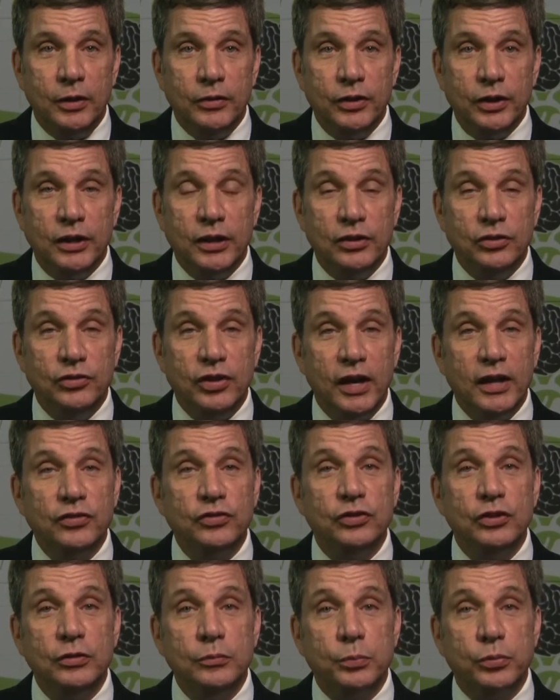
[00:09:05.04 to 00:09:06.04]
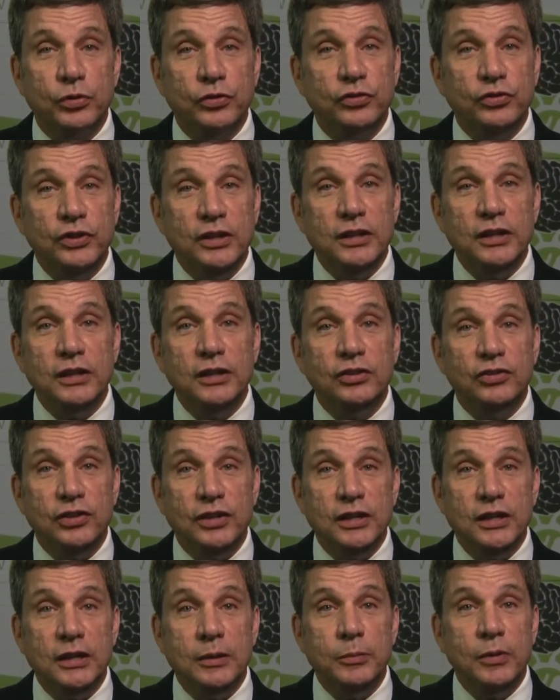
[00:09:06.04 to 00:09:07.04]
The contested proceeding
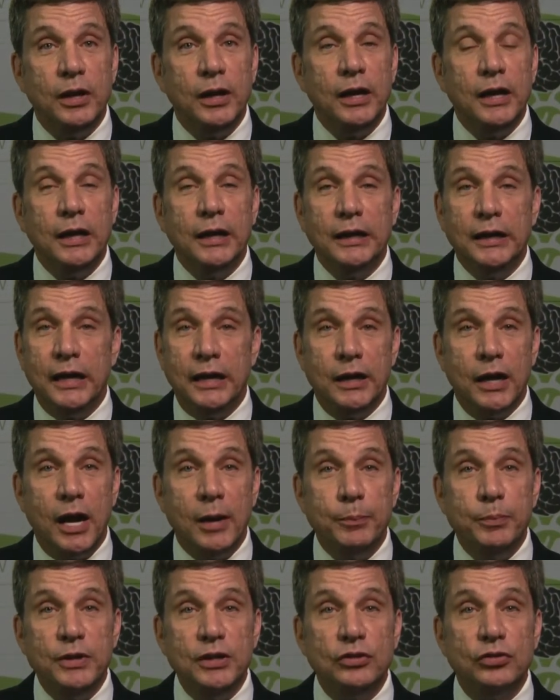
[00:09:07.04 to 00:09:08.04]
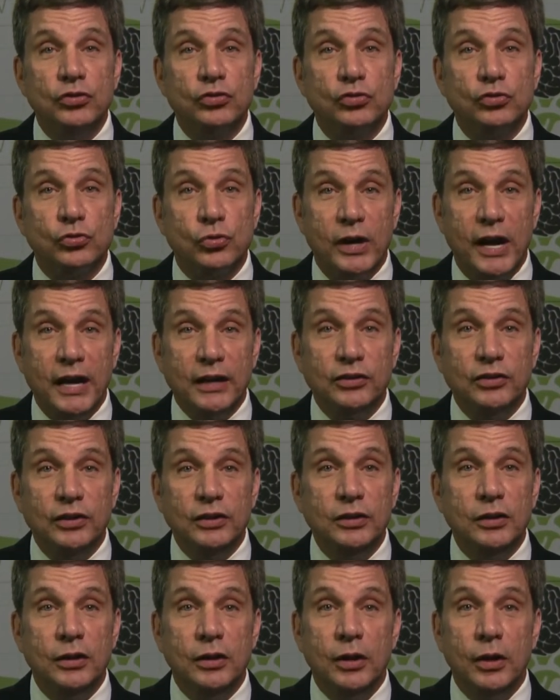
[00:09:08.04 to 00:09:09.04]
team cannot be
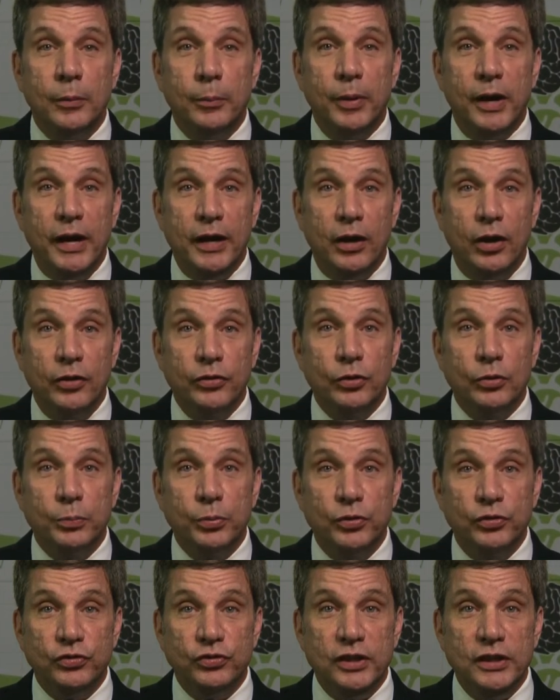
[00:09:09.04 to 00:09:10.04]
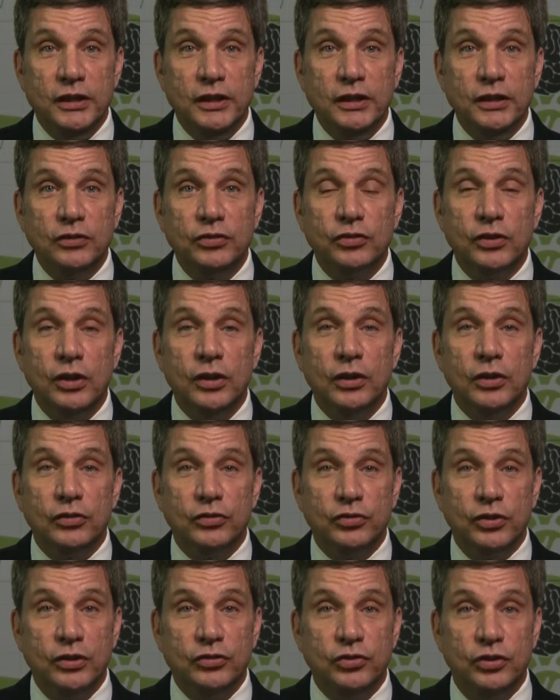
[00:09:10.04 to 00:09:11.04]
distracted by other proceedings,
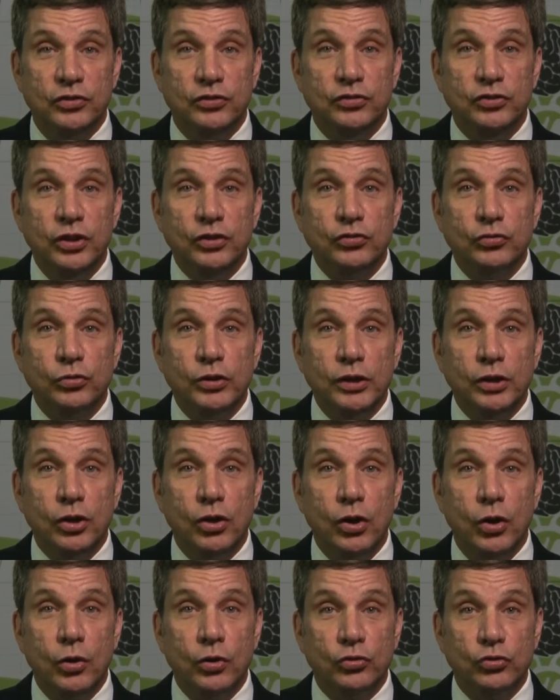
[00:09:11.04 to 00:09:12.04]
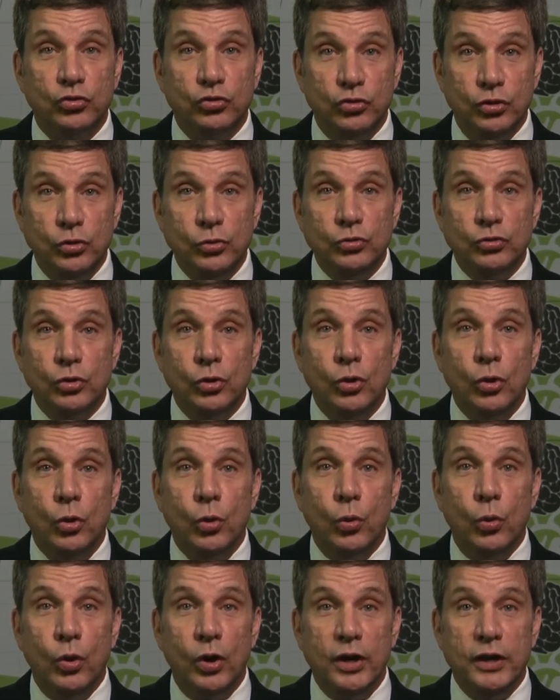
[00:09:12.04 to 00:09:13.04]
such as district court suit
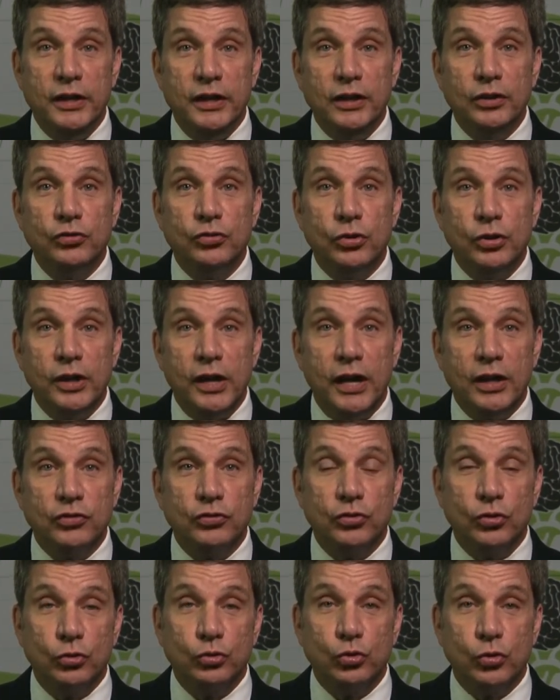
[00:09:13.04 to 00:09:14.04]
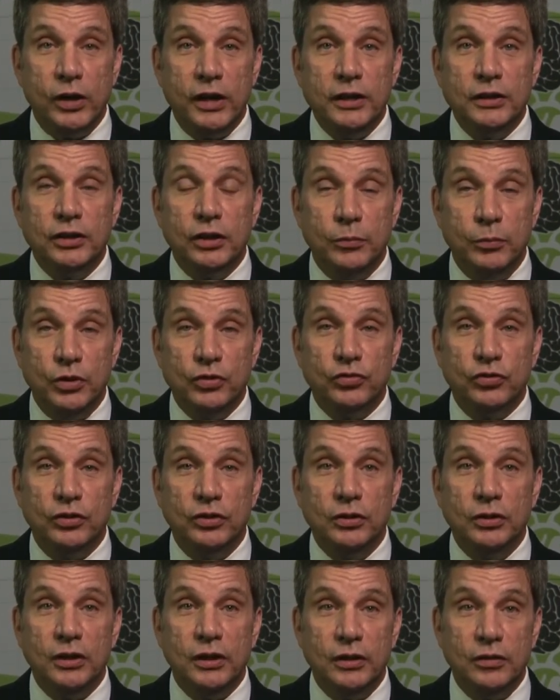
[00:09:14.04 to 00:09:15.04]
or an International Trade
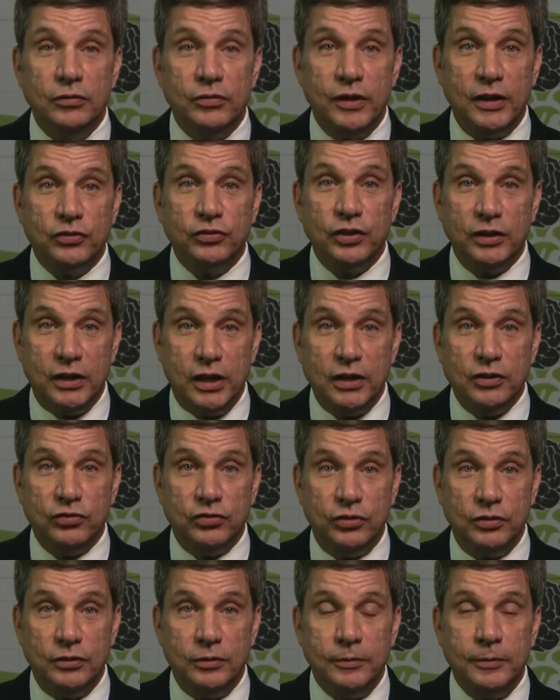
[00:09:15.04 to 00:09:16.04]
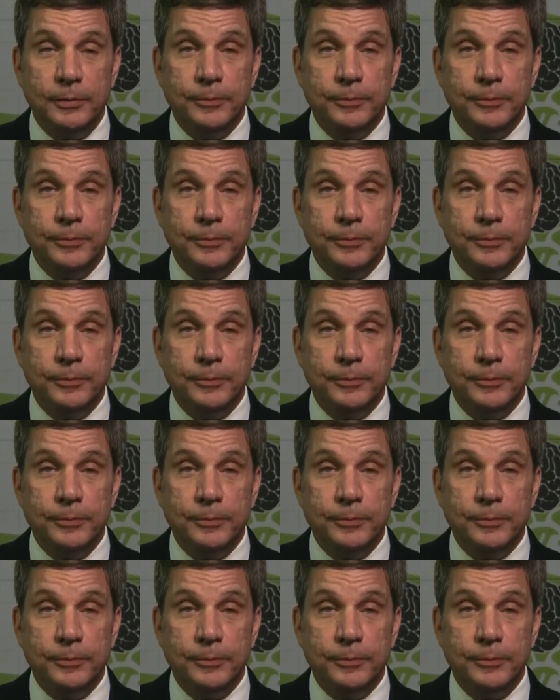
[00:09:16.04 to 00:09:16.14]
Commission investigation.